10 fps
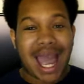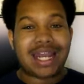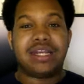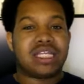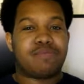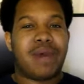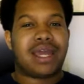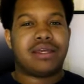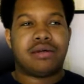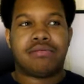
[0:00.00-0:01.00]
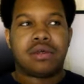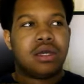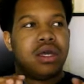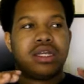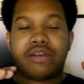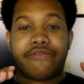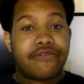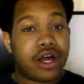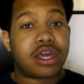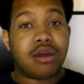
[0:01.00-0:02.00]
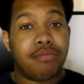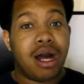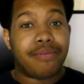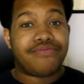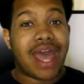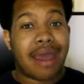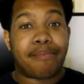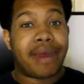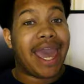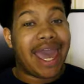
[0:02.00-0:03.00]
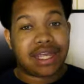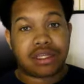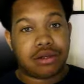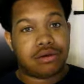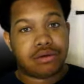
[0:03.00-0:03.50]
But I didn't expect him to fuck him up that bad, though.